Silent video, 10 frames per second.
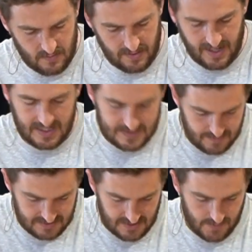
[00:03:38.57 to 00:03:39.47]
what has
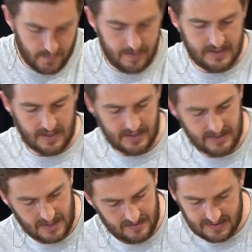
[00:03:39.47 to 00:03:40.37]
been done will be done again.